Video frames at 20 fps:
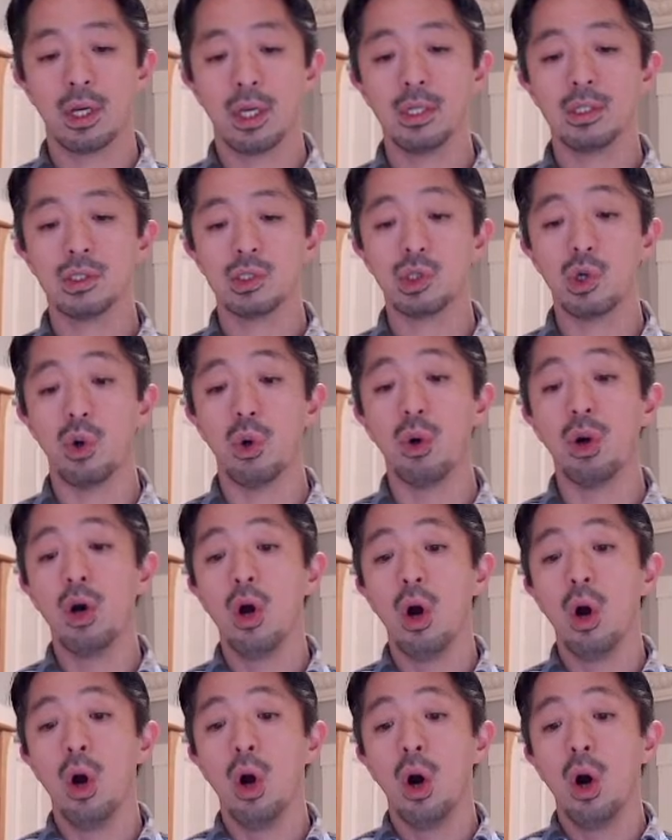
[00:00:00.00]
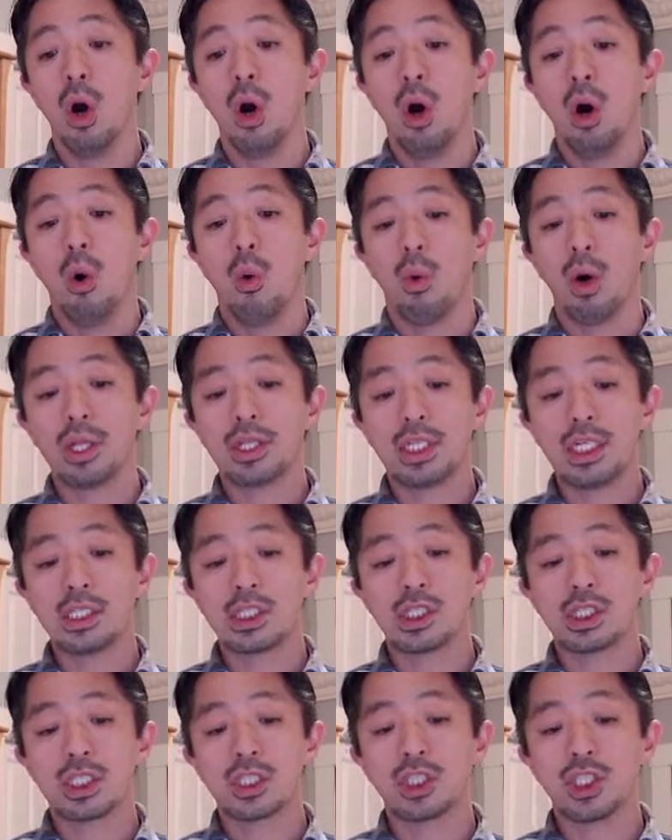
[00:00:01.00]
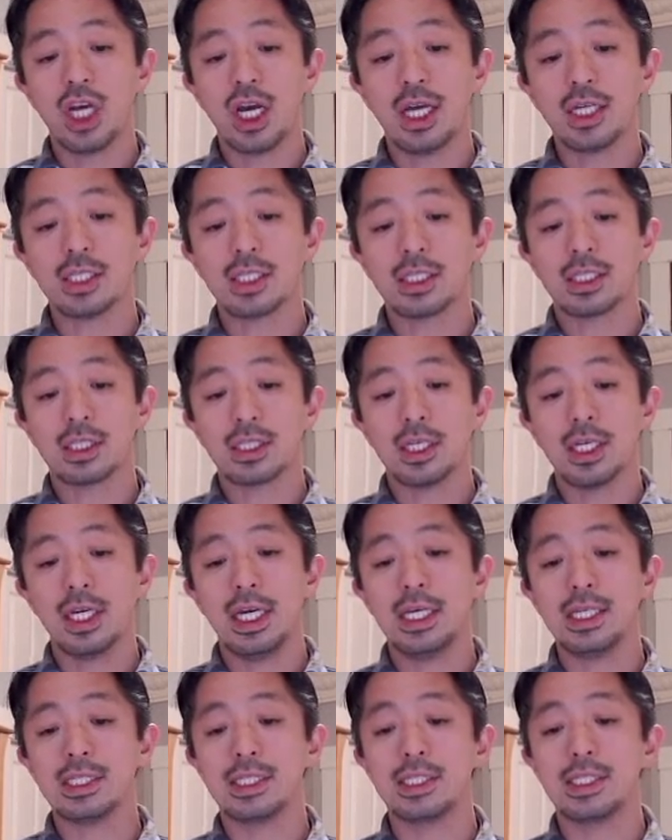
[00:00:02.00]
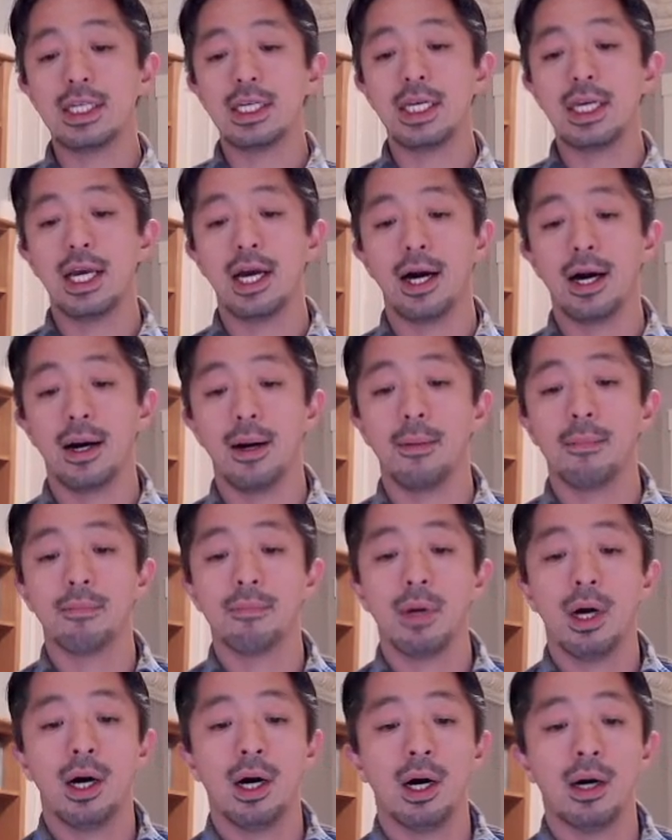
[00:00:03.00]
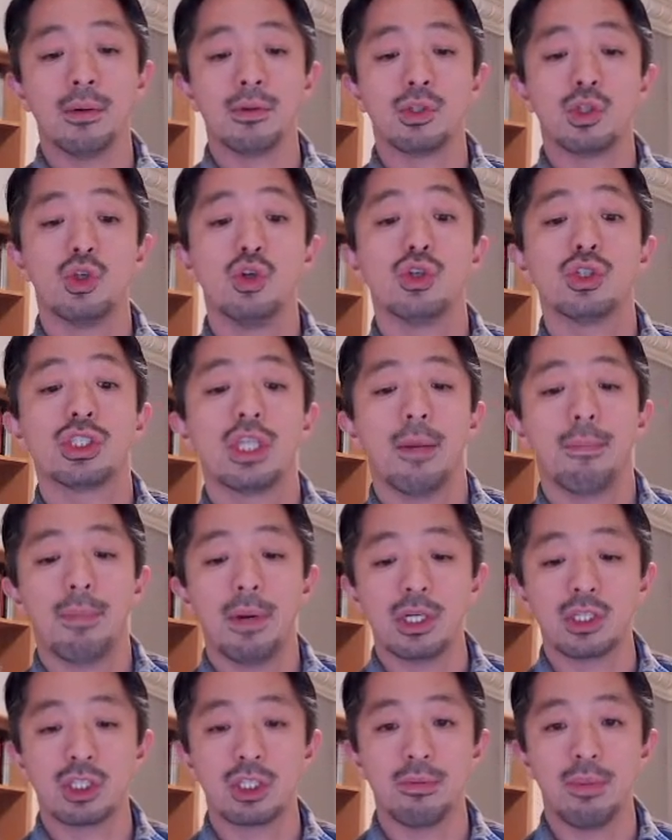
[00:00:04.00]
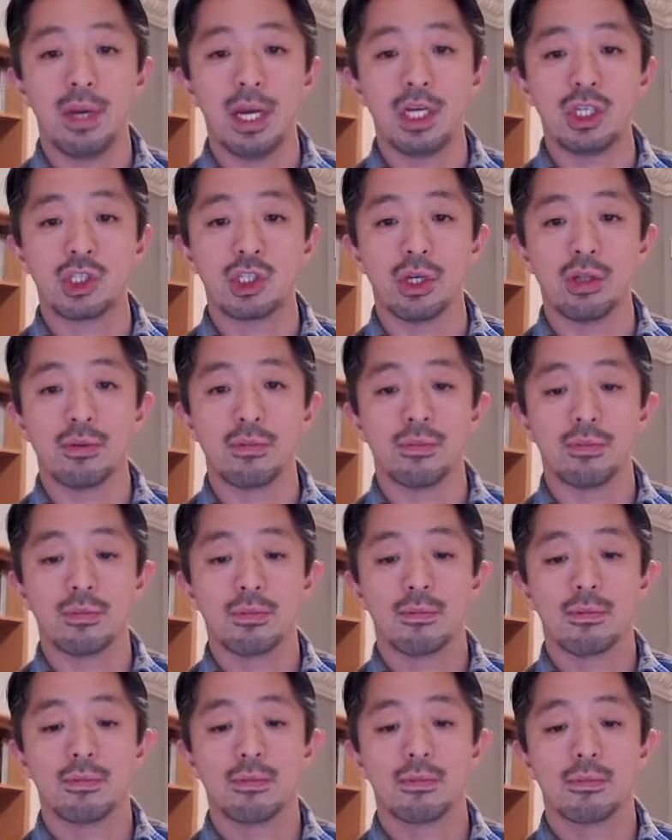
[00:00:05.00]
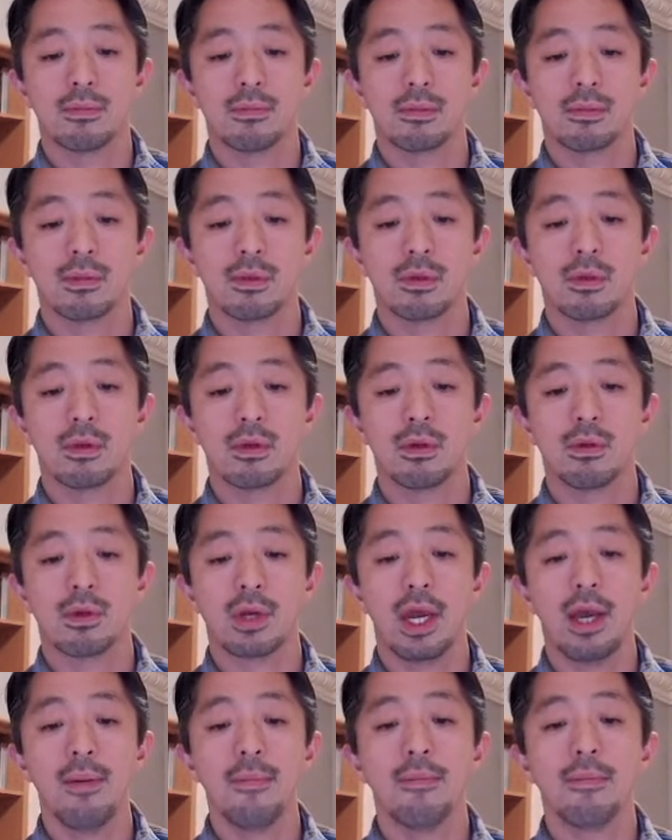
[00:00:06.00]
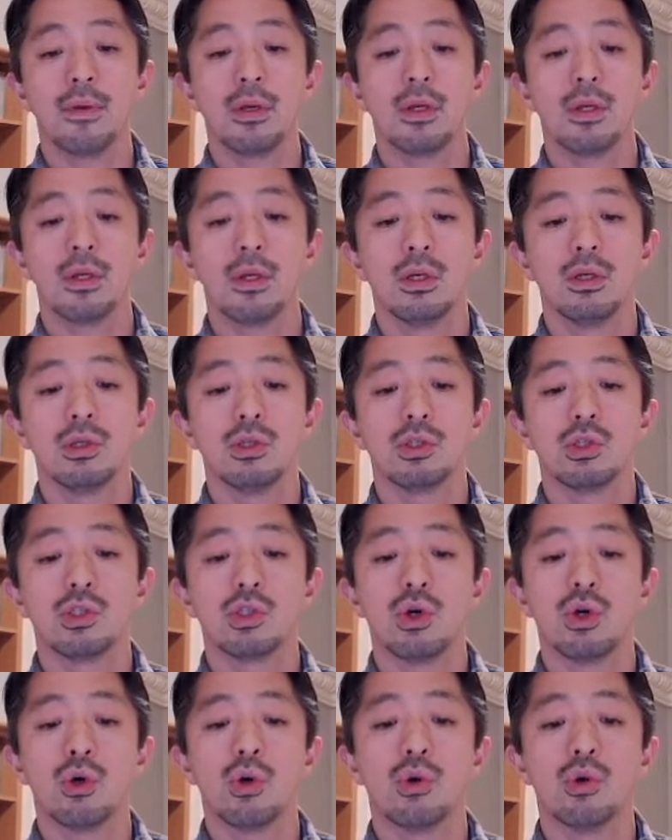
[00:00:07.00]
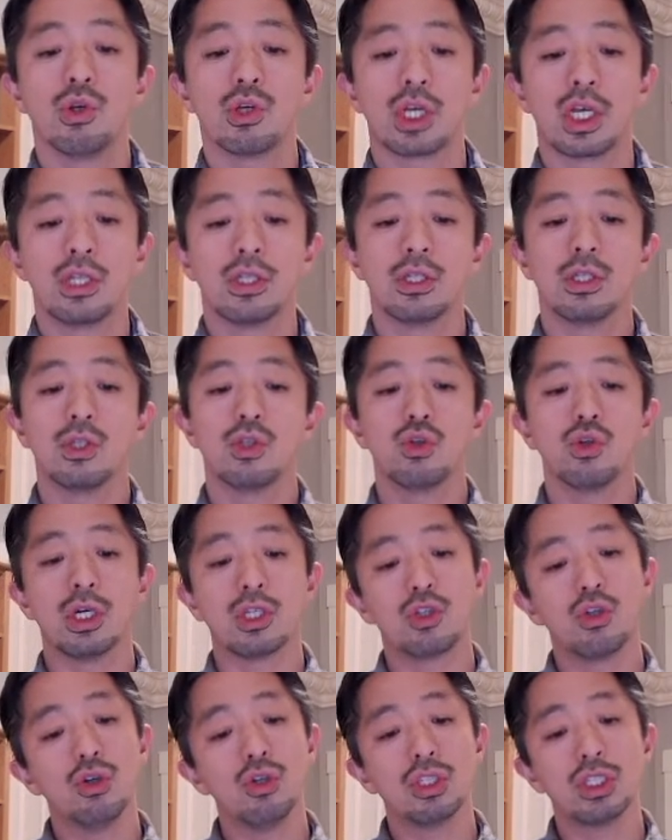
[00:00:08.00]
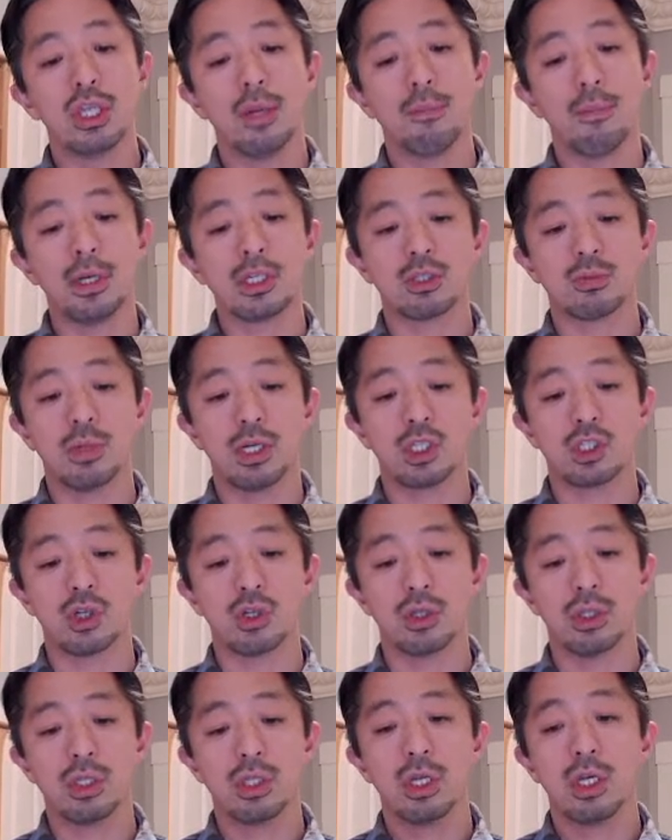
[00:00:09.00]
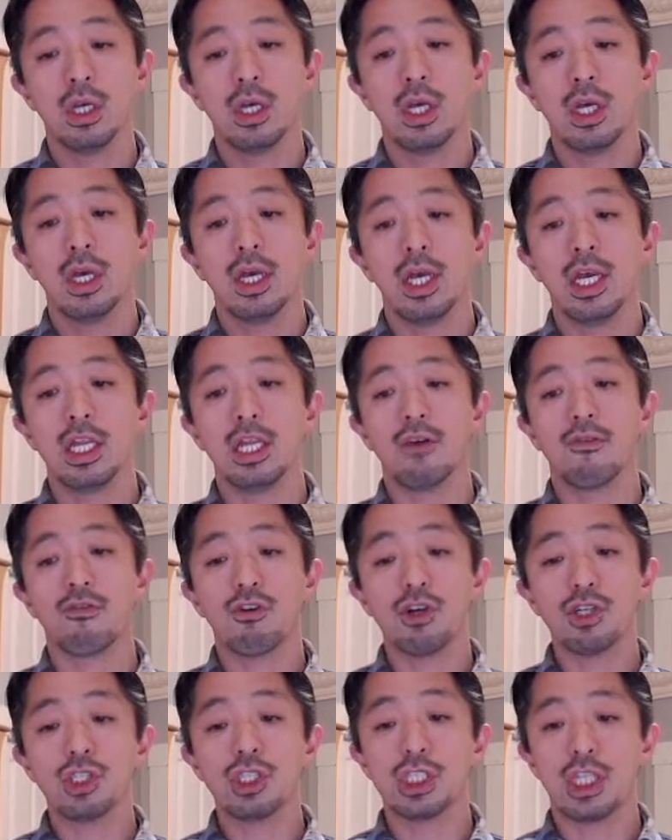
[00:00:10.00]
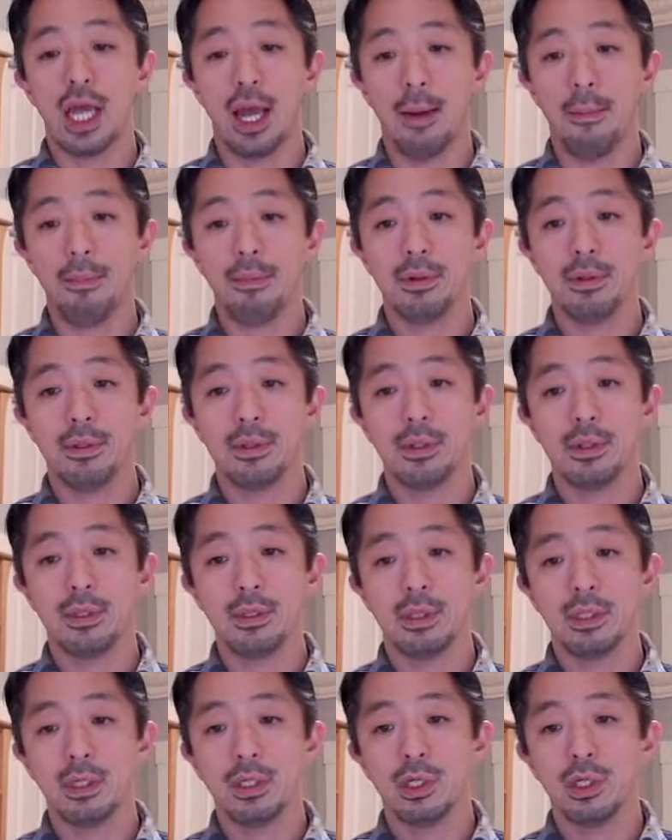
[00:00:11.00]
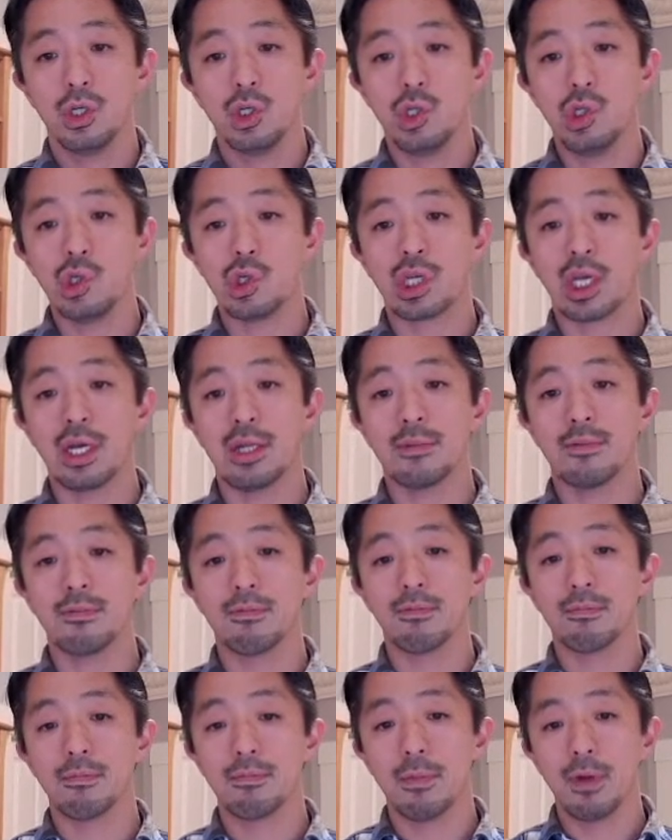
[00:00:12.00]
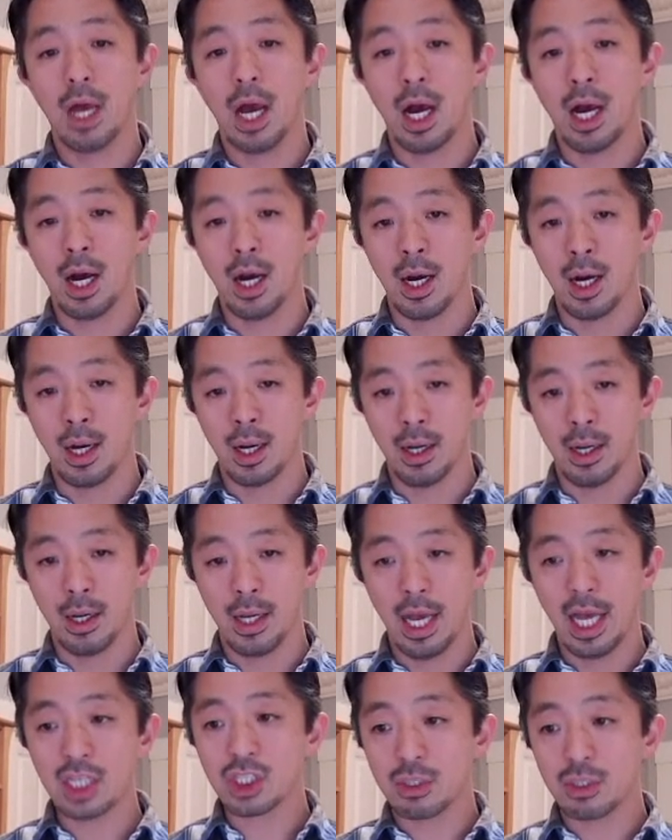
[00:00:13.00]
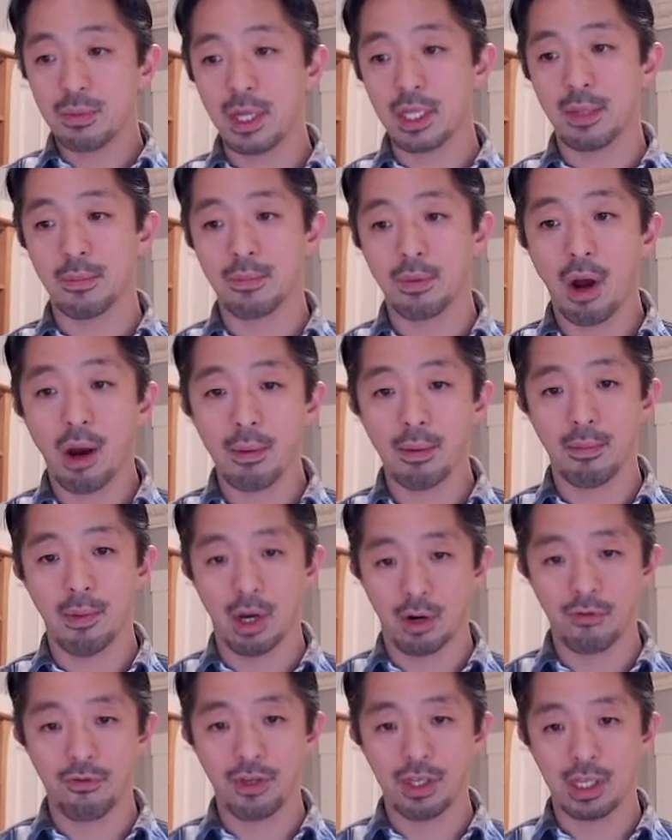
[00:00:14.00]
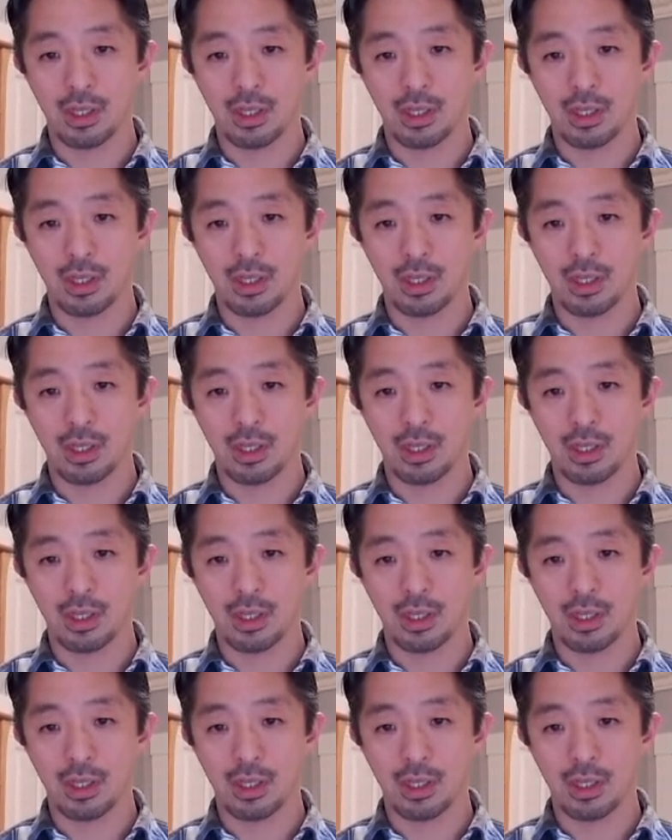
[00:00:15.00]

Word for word: So what this suggests is the um, um, two-step estimation. Okay, so you can do a two-step estimation. In the first step, you can uh, estimate the probit model, fit